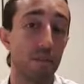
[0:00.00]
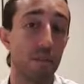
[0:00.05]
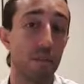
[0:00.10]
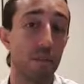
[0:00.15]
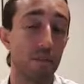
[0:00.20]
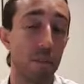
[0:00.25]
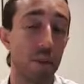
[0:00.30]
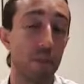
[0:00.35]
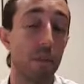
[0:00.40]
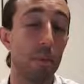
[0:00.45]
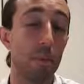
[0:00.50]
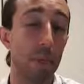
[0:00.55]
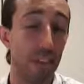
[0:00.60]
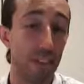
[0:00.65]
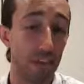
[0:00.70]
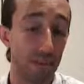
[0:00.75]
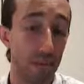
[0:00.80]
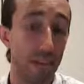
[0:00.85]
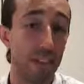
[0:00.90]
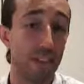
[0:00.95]
people being
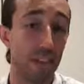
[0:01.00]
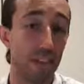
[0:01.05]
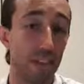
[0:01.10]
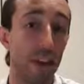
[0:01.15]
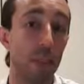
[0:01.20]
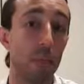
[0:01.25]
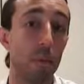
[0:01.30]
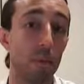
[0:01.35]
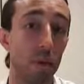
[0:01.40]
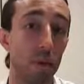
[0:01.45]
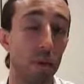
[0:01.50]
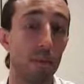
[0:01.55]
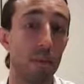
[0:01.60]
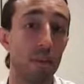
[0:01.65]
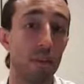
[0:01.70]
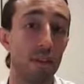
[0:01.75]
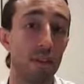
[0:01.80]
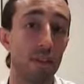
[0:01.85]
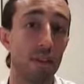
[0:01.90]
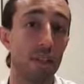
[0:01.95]
affected around the world
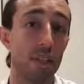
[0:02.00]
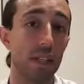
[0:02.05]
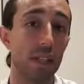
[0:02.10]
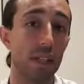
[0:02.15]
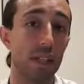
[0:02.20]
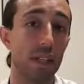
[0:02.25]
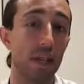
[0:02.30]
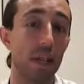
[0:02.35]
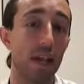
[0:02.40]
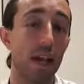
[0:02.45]
because of this.